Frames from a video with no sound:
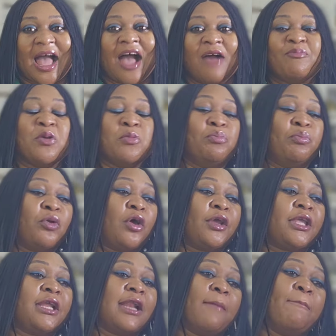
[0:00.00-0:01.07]
I've been
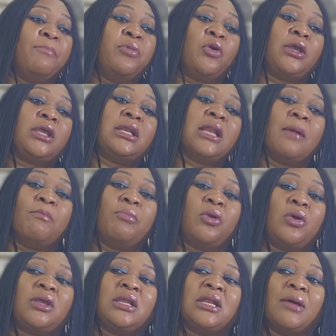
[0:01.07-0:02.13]
blocking and blocking and
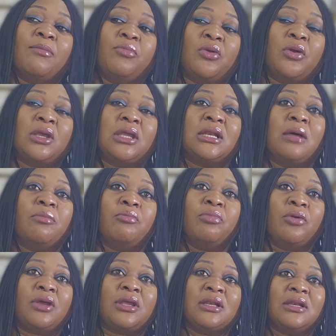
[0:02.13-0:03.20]
blocking and blocking and
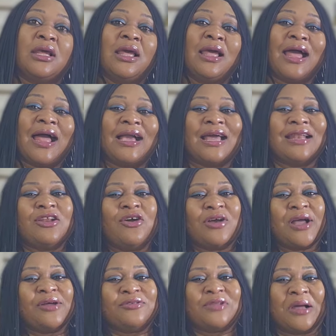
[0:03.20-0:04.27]
blocking. I
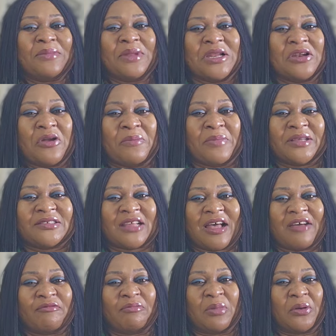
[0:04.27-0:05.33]
cannot count how many numbers I
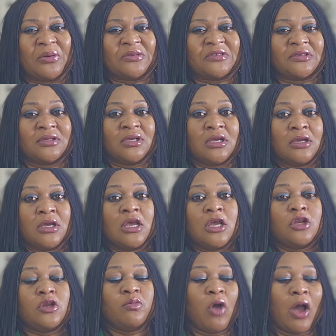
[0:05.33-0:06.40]
have blocked.
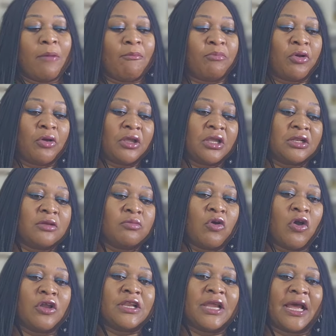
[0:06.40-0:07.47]
The more I'm blocking, the
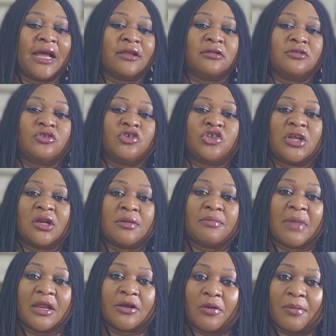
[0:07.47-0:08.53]
more they are
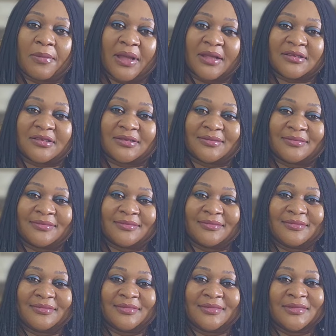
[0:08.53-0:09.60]
sharing my numbers.
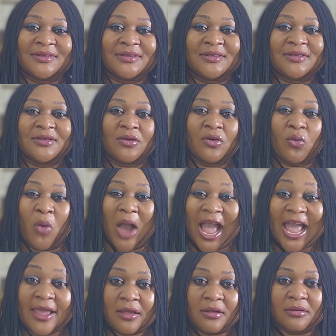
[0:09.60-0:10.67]

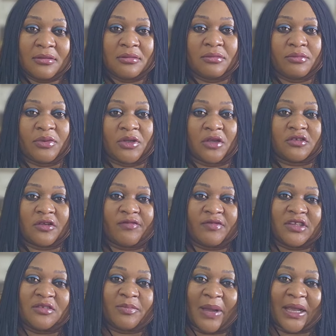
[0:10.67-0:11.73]
Why? Because of
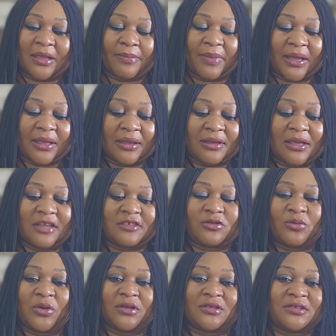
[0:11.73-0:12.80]
this Baki Baki. Guess
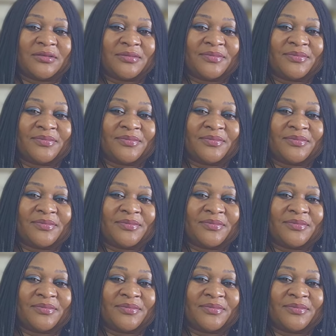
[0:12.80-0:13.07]
what?